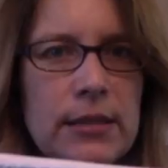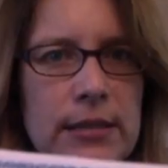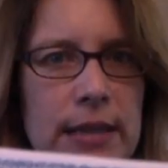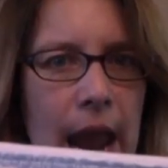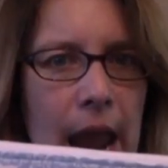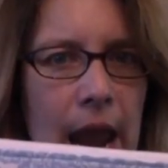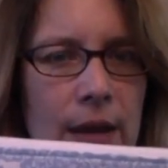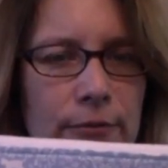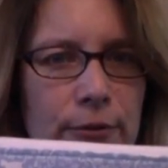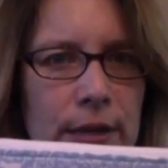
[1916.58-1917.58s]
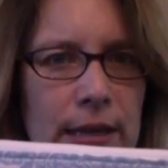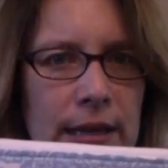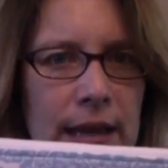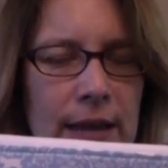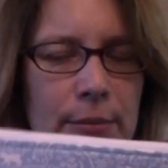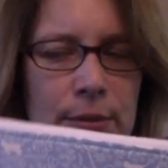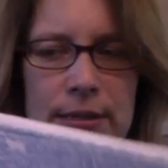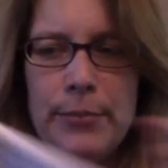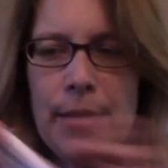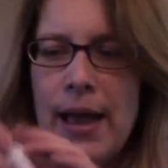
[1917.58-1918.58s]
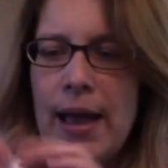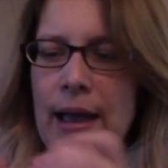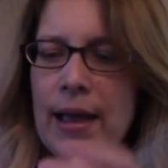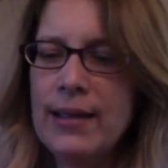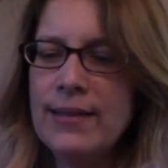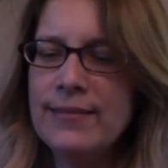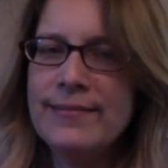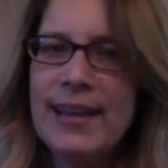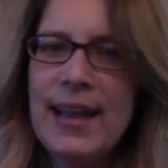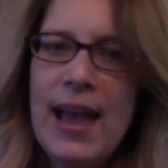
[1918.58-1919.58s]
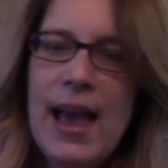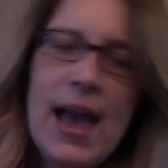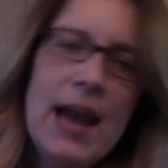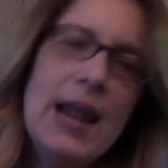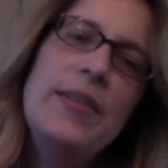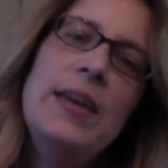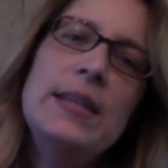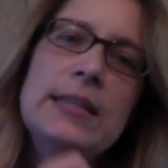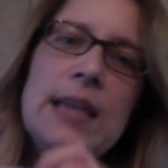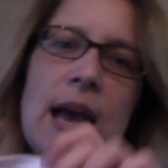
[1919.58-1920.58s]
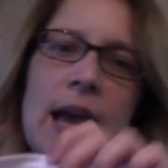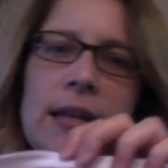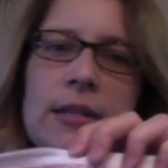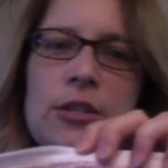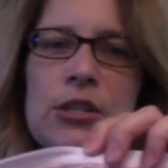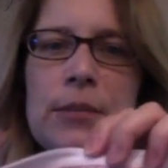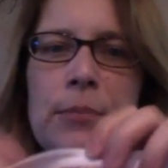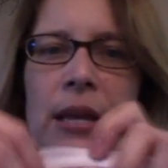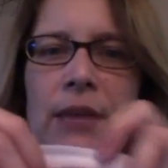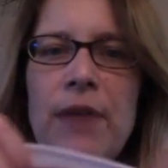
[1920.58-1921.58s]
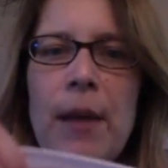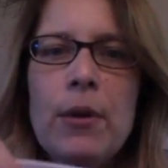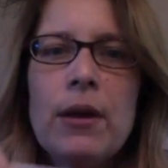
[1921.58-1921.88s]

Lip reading: an Anne of Green Gables bag. And on the inside, it's just a pink fabric